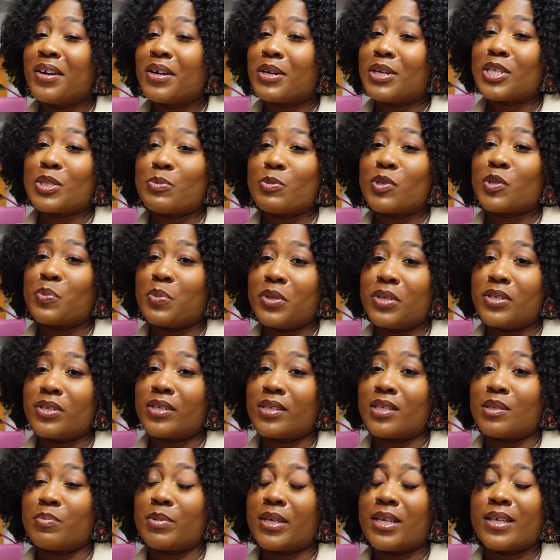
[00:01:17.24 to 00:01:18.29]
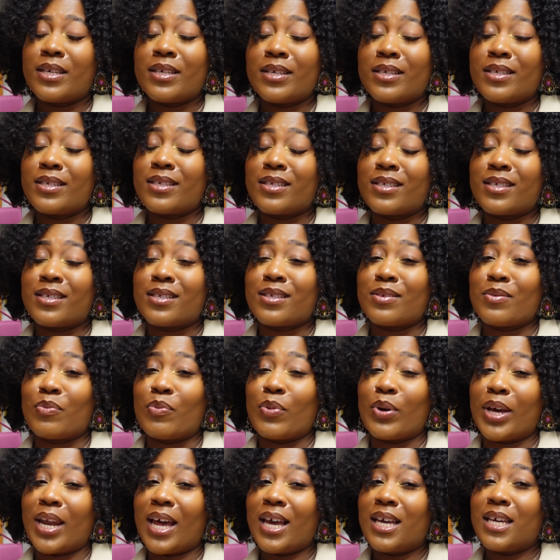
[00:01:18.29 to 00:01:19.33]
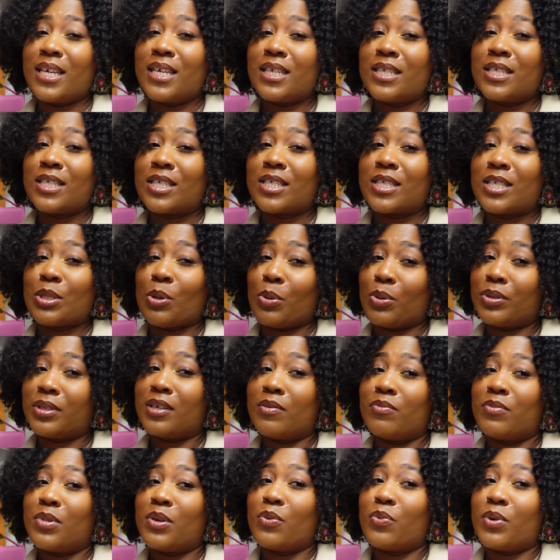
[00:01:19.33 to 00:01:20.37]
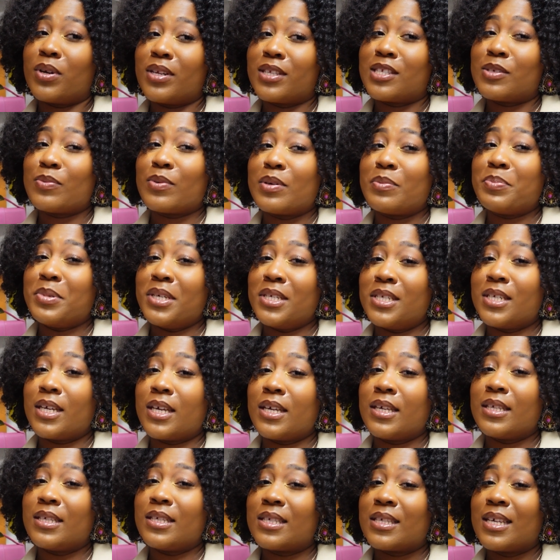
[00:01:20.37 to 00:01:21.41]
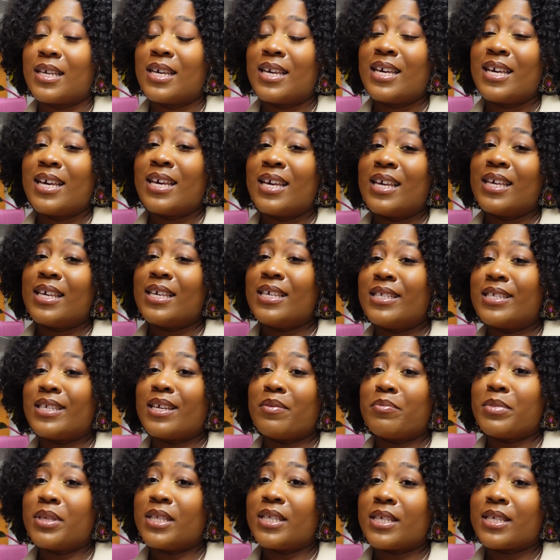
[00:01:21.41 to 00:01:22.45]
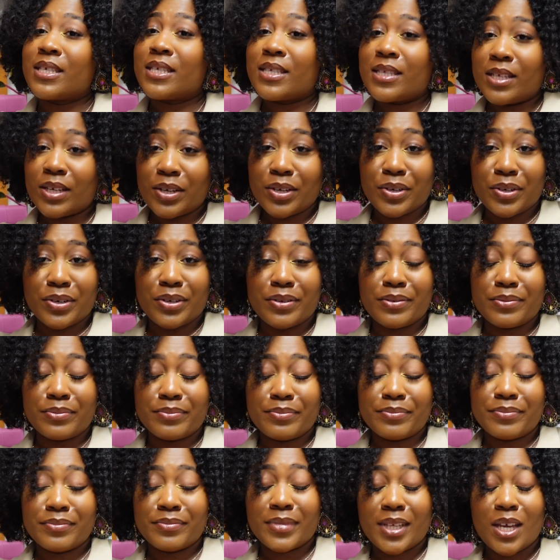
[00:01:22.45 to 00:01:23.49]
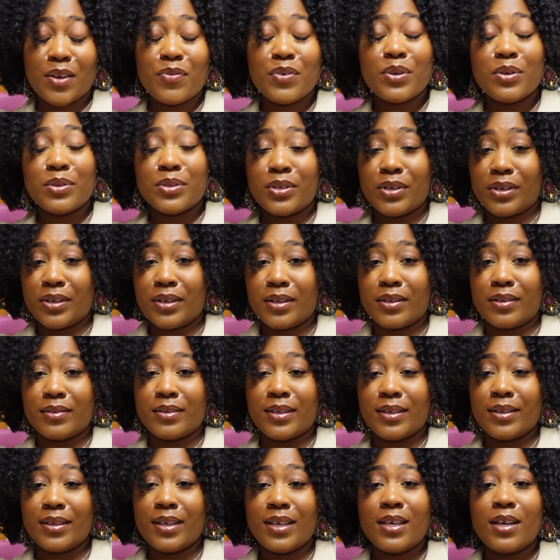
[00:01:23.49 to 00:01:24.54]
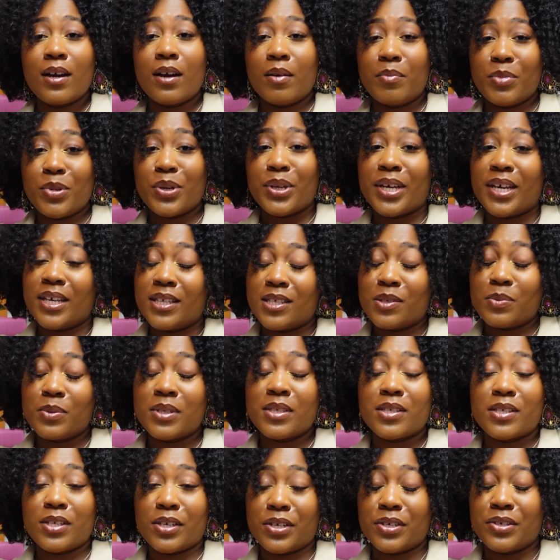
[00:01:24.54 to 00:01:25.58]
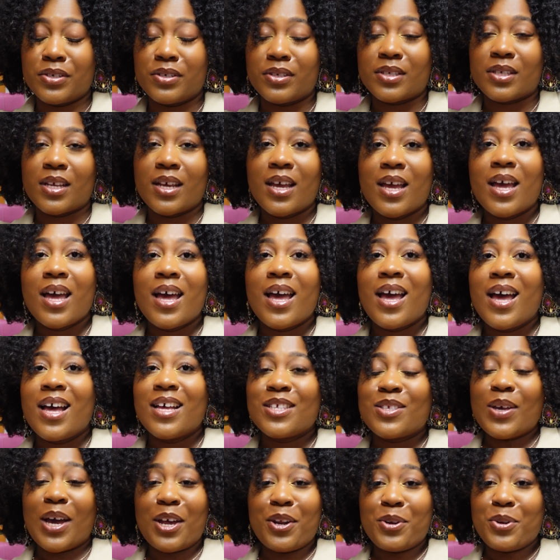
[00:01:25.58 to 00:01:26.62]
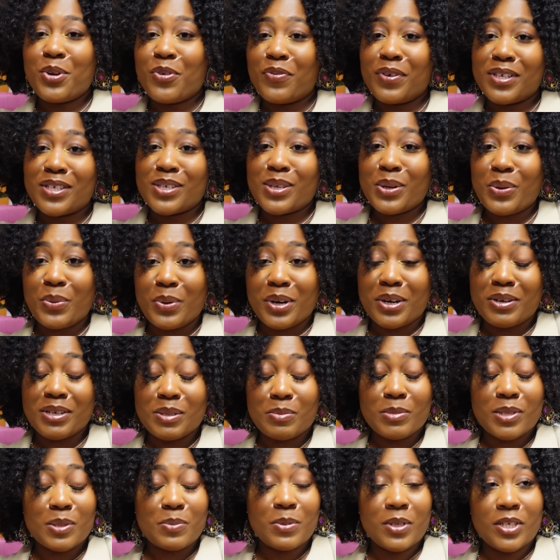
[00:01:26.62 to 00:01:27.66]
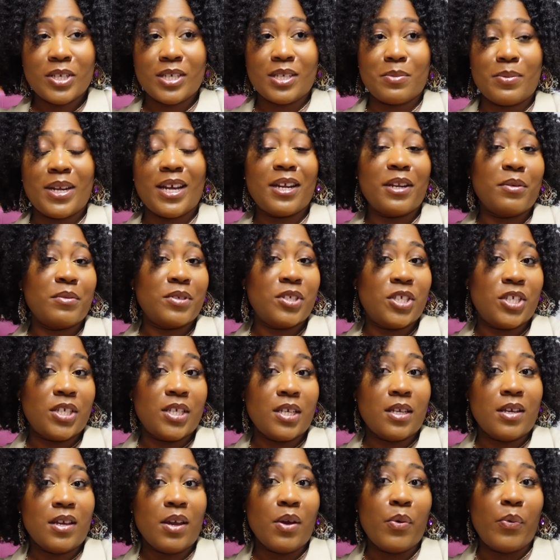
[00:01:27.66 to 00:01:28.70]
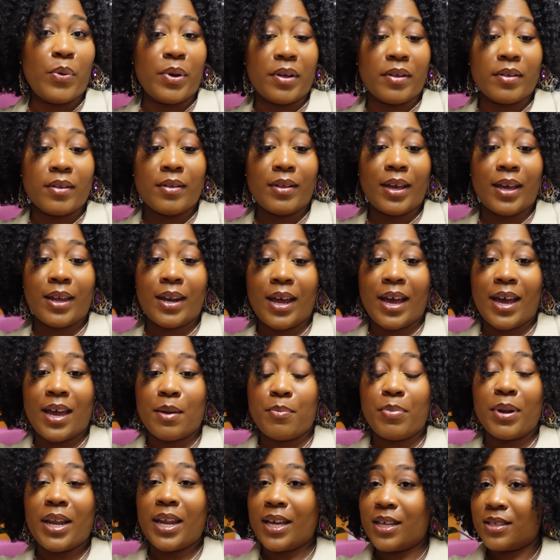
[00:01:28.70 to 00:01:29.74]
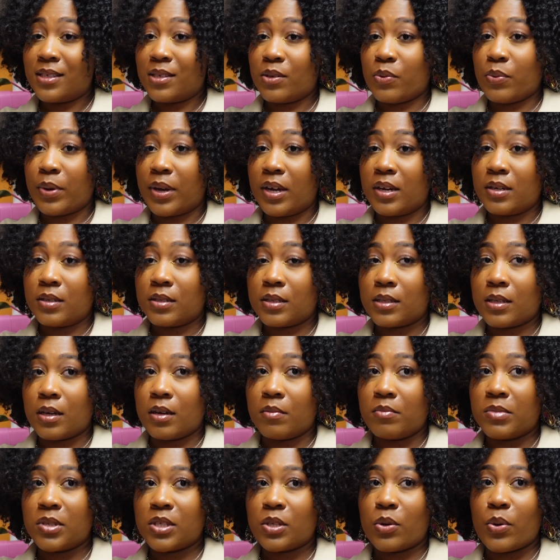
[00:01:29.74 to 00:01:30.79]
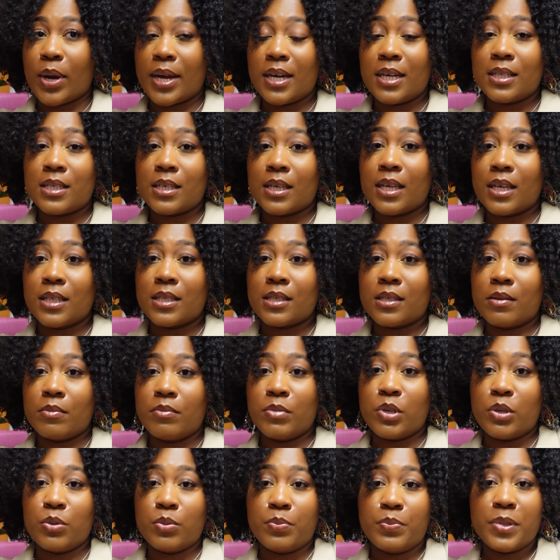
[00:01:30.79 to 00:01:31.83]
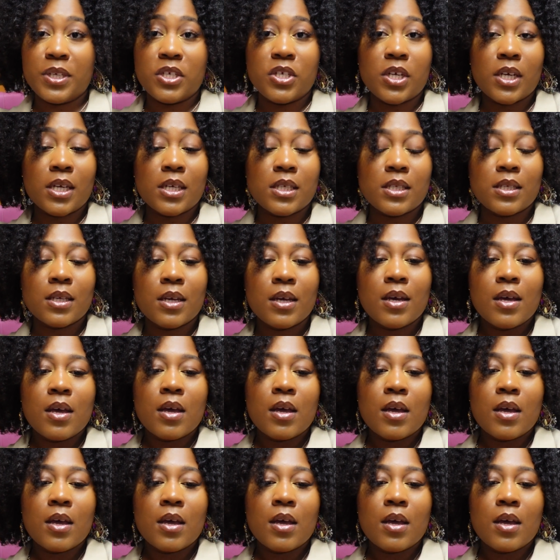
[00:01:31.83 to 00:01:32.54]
Christmas PJs, because when I told him we wanted to wear PJs, he sent me this sticker. If you know Donnell, he communicates with stickers. So I don't know if he's going to wear Christmas PJs, but I know G will, and I plan to wear some. So I need to get some new PJs.